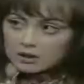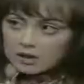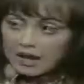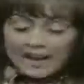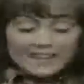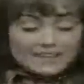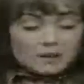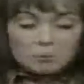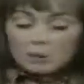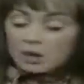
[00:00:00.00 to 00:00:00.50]

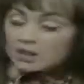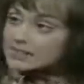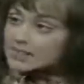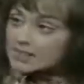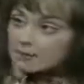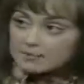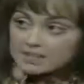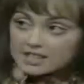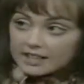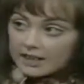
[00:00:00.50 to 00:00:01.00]
I don't want
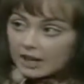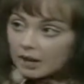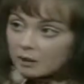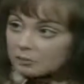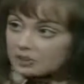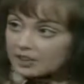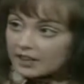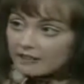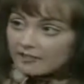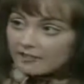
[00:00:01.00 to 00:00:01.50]
him to
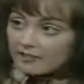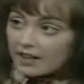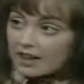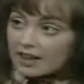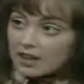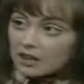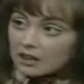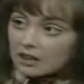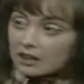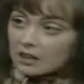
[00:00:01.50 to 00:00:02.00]
cope,
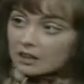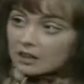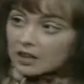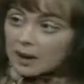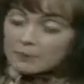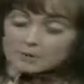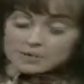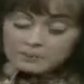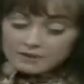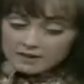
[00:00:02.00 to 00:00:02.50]
Geoffrey.
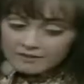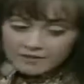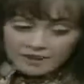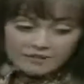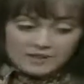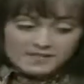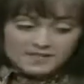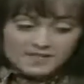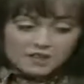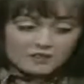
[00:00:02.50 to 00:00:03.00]
I was being
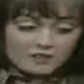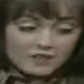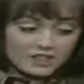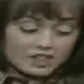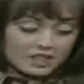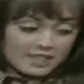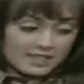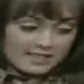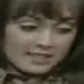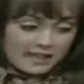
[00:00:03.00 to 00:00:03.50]
very
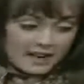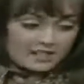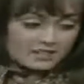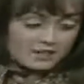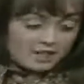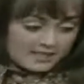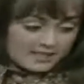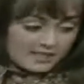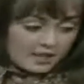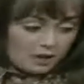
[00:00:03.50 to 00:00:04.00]
selfish last night,
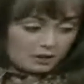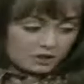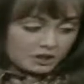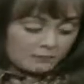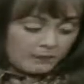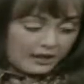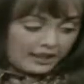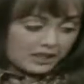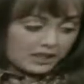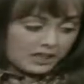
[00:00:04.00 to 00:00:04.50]
trying to hold you
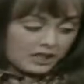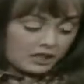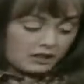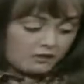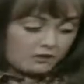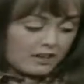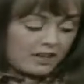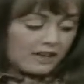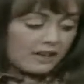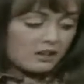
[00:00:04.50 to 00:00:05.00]
back in your
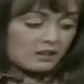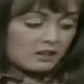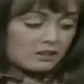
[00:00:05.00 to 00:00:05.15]
career.